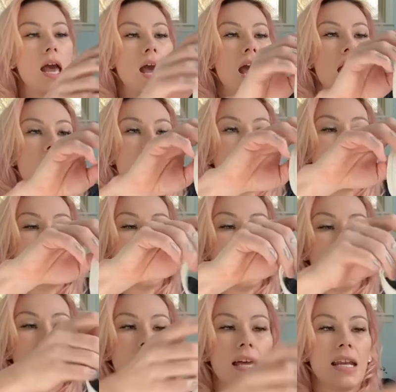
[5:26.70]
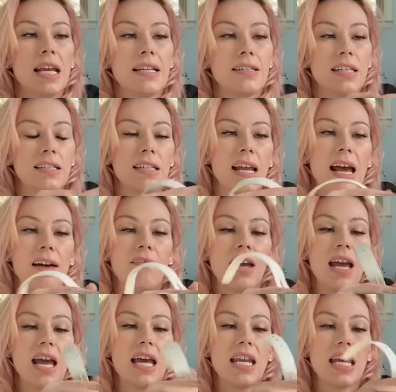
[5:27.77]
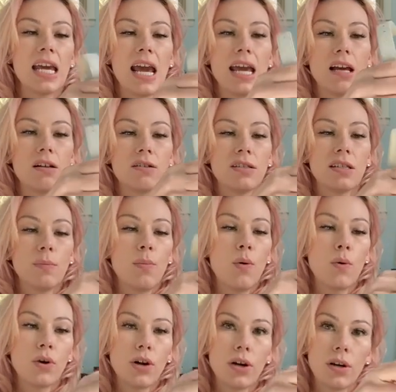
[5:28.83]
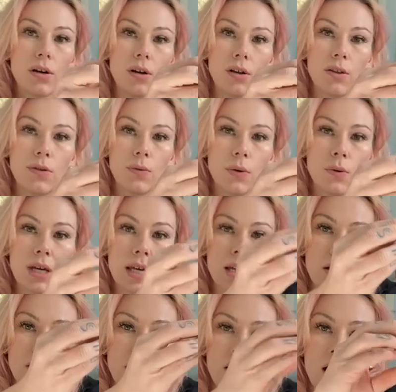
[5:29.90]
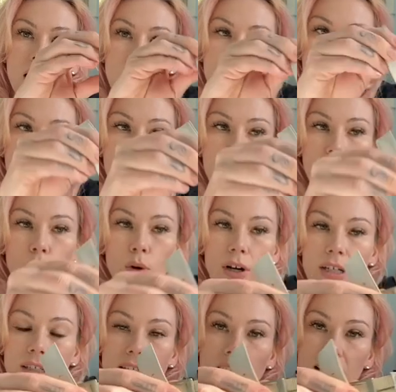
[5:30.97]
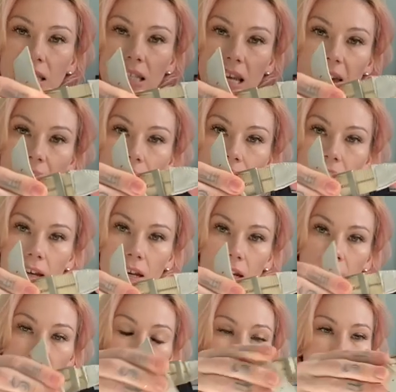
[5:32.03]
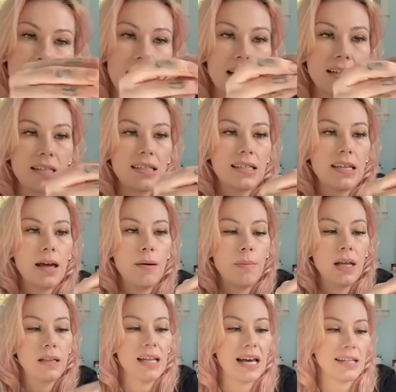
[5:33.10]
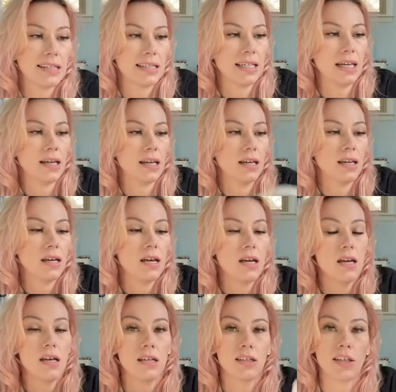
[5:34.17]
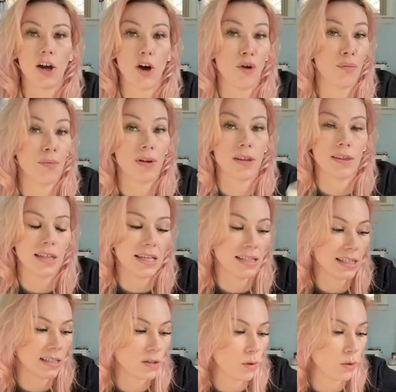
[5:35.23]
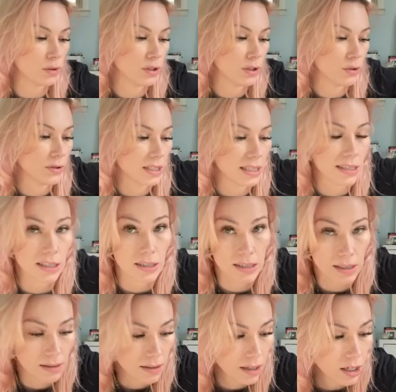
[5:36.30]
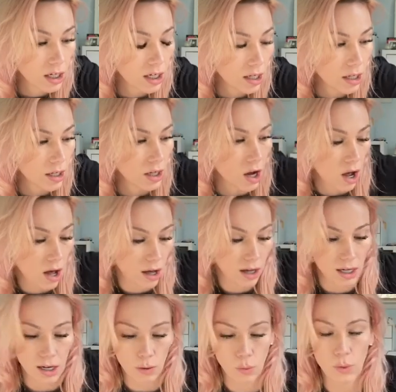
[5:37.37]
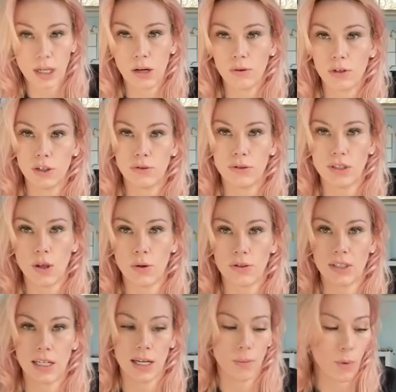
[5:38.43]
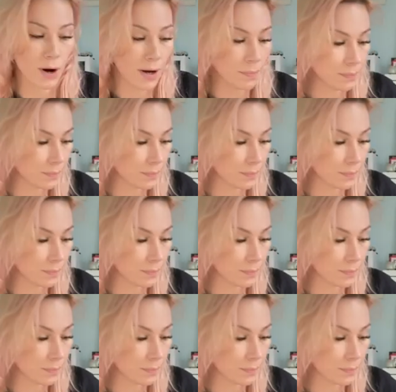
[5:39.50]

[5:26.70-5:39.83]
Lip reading: and then it doesn't have any ankle support through here. And then where it does have it, it has some elastic. So this is old news. This is gone. We don't use those anymore.